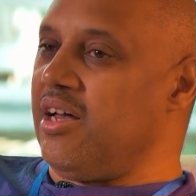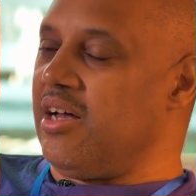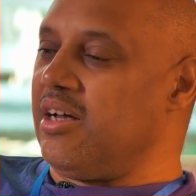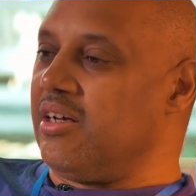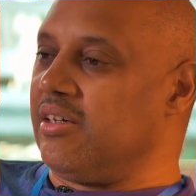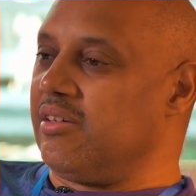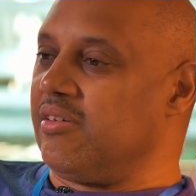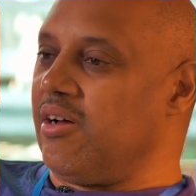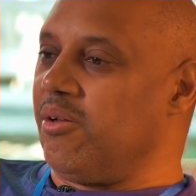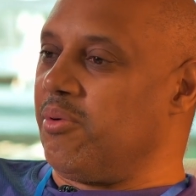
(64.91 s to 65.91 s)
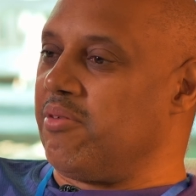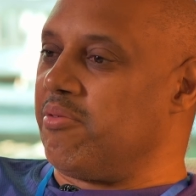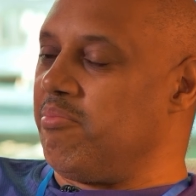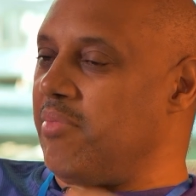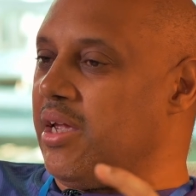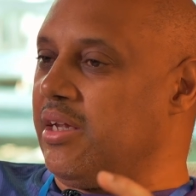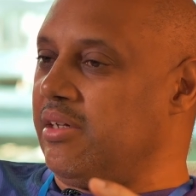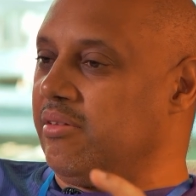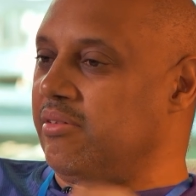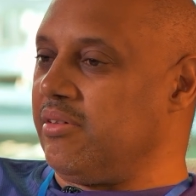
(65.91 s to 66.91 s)
all the way from
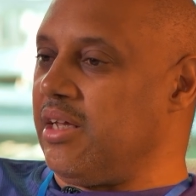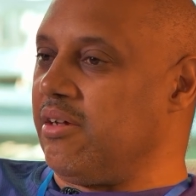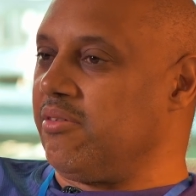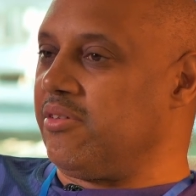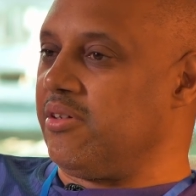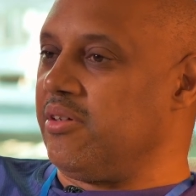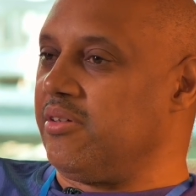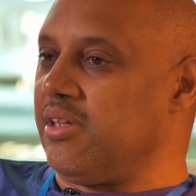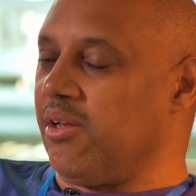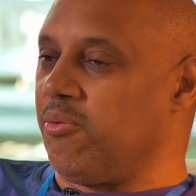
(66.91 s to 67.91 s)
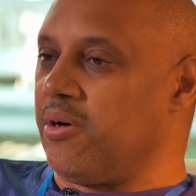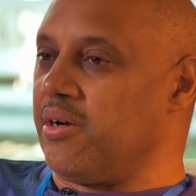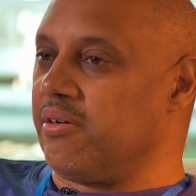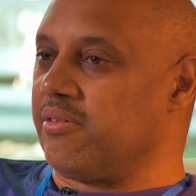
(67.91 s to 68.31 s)
Maine down to Delaware.